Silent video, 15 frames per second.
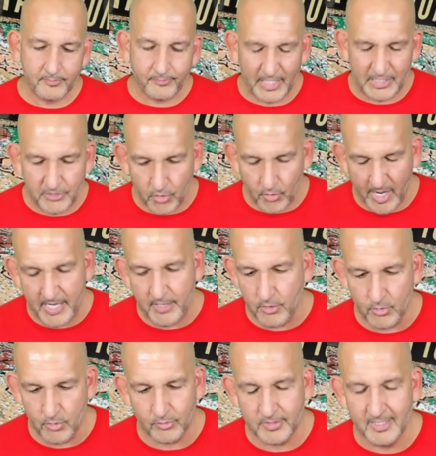That's great
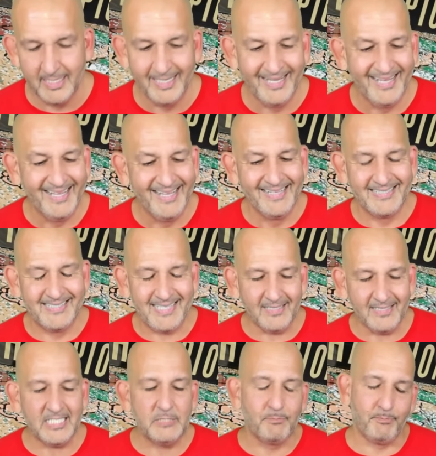news.
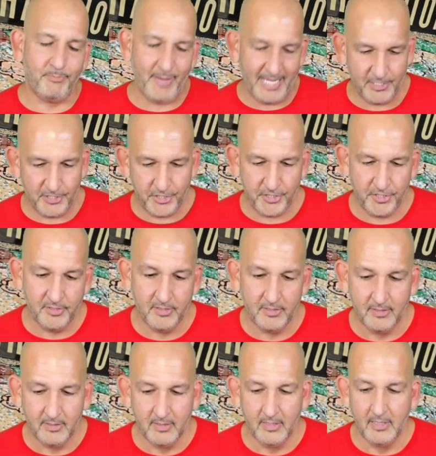Celtics bench,
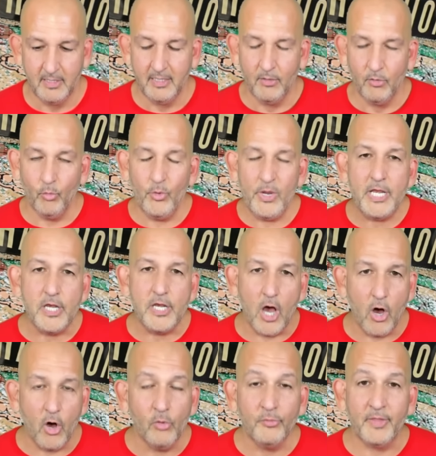we
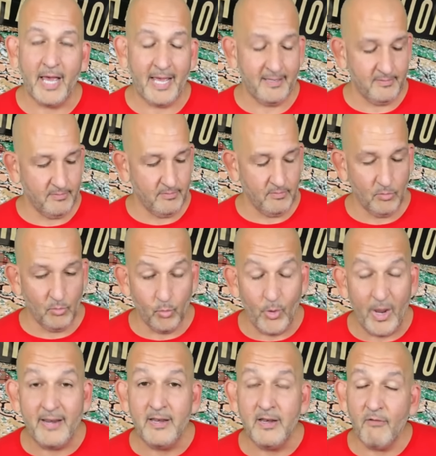know that
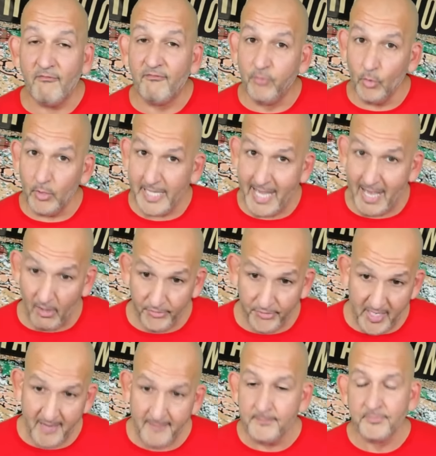when fully
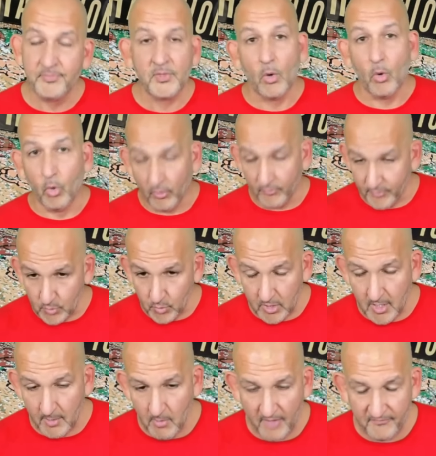healthy, Horford will
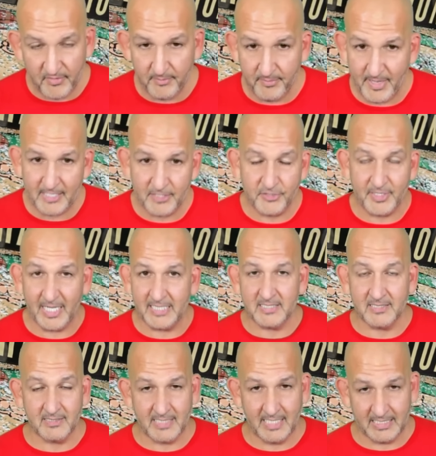come off the bench.
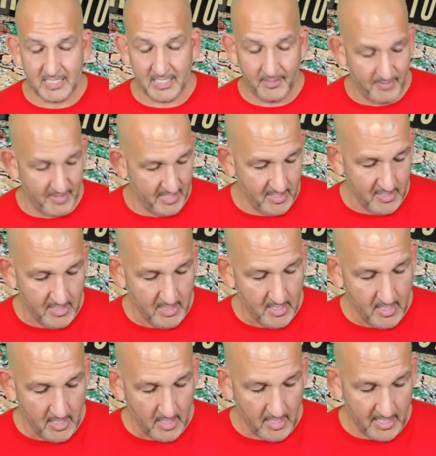That's that's going to be
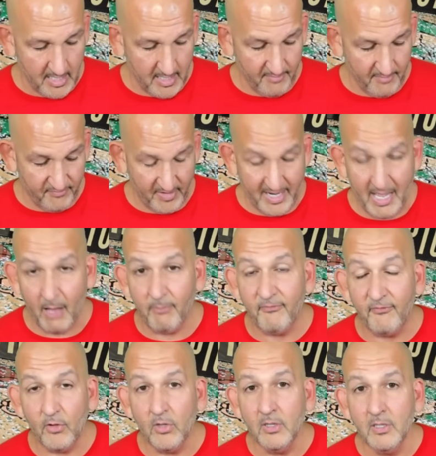uh, very
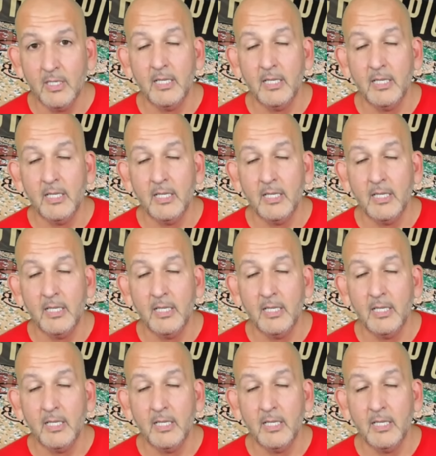helpful.